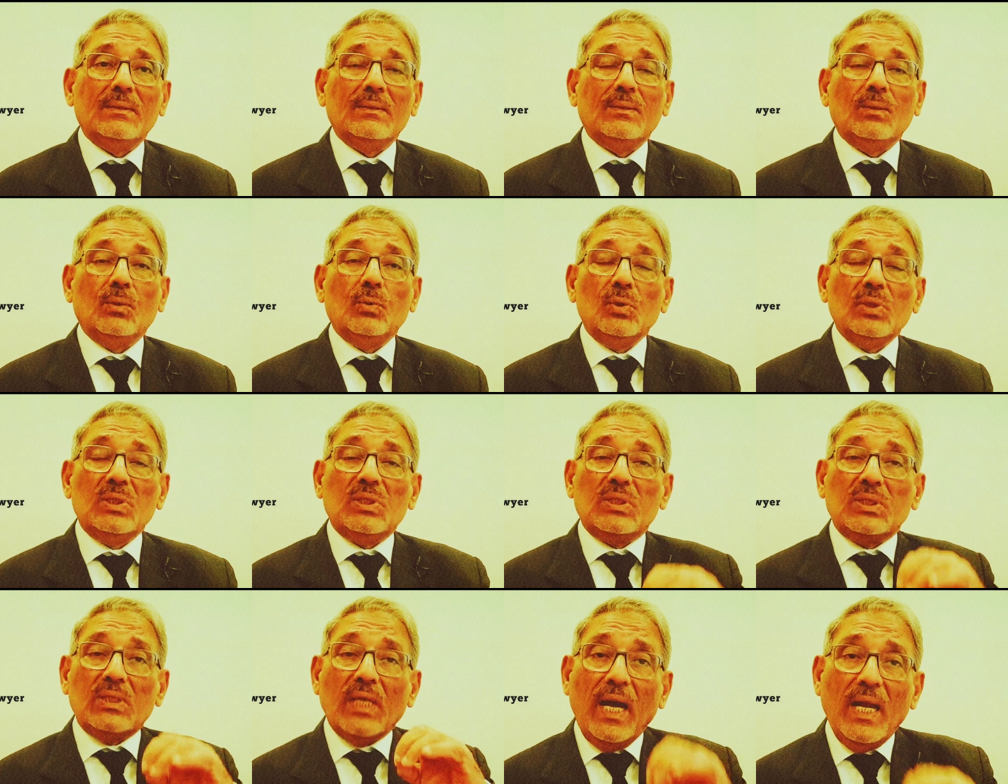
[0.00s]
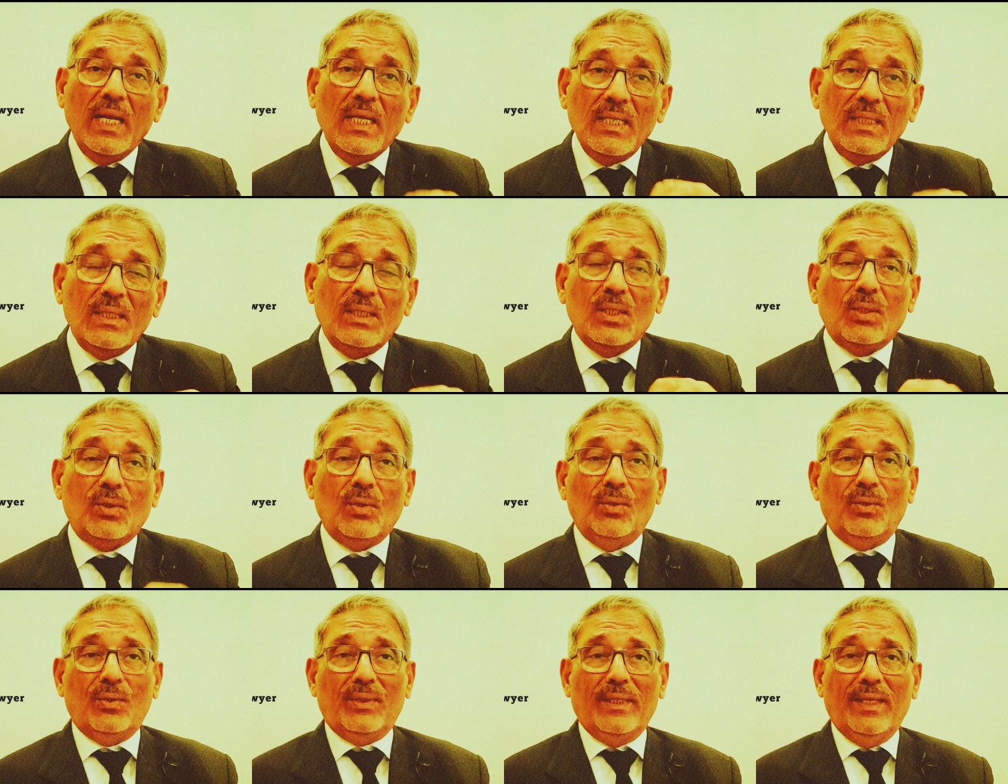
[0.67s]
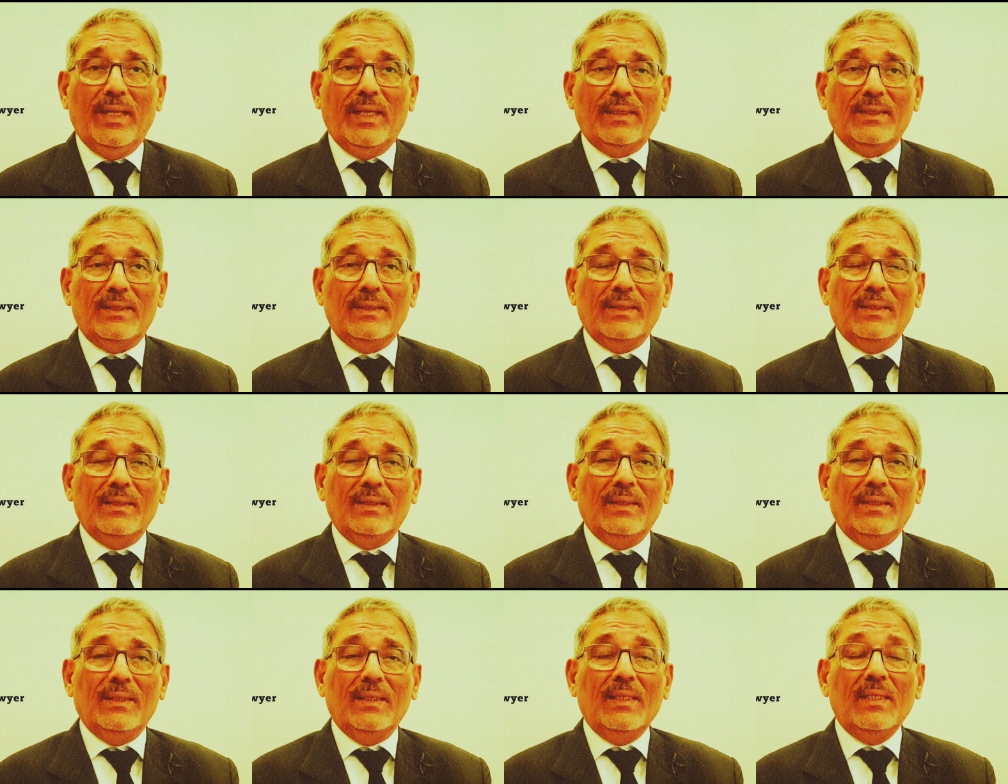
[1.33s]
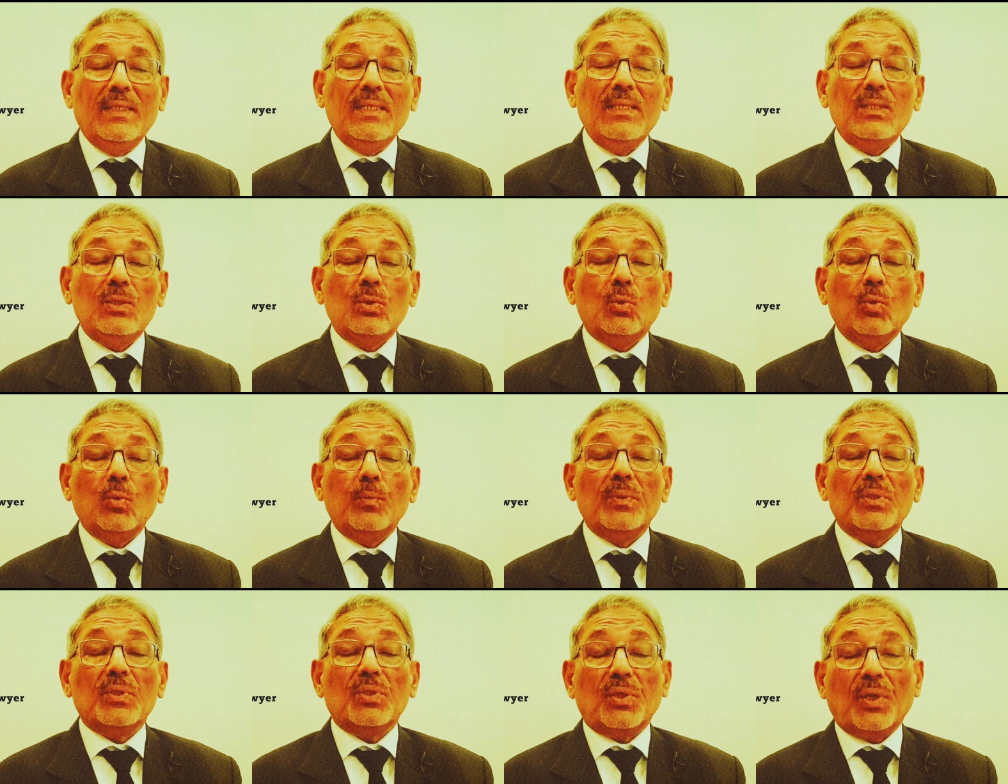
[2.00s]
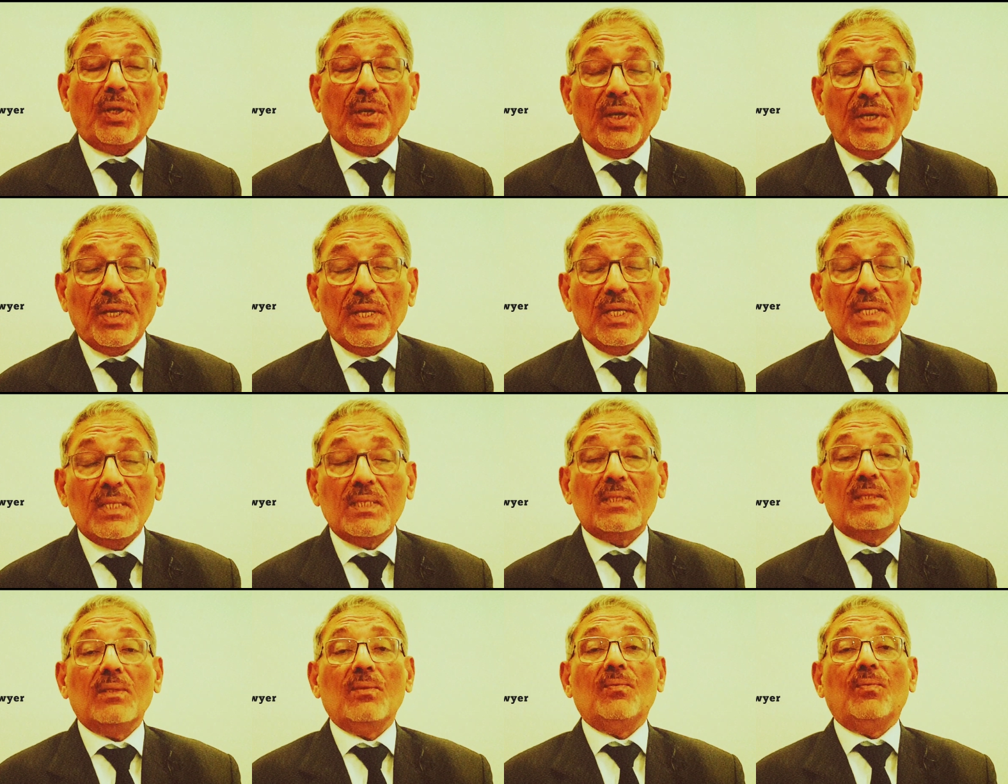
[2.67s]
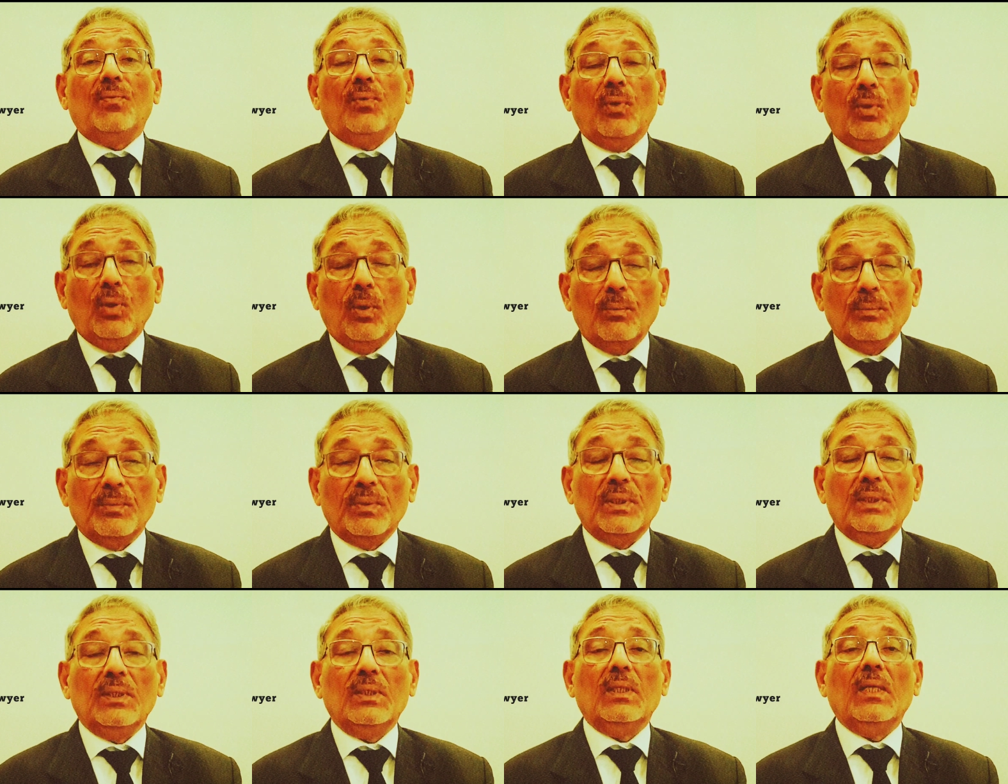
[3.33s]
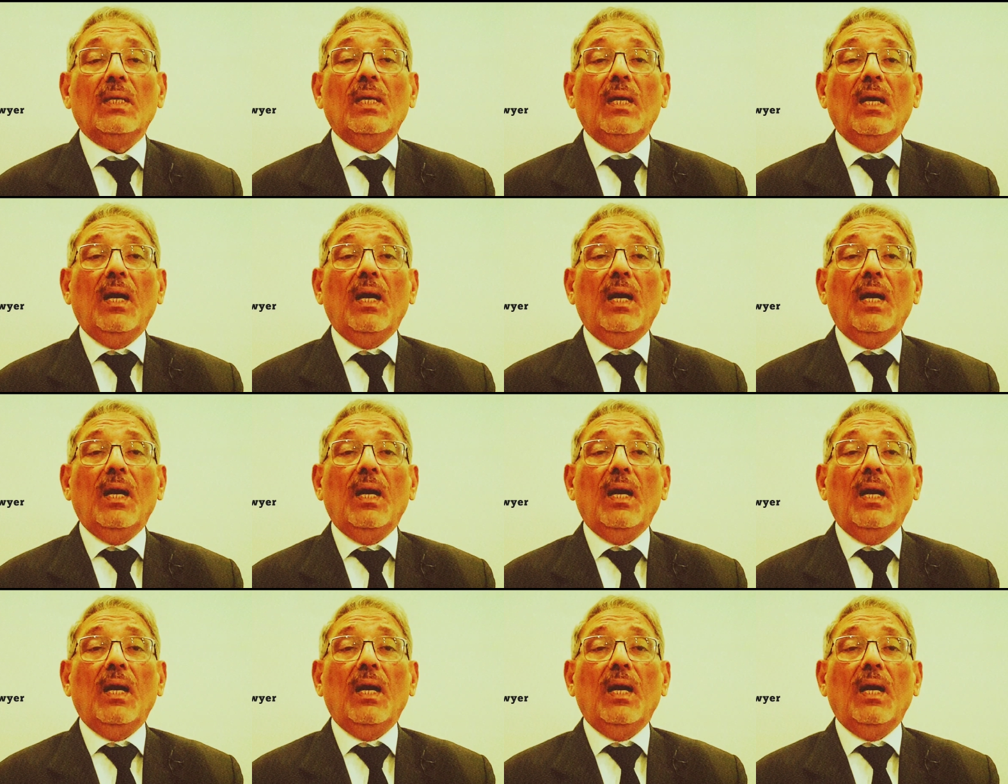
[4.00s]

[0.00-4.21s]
who is signing the contract is to be traced from the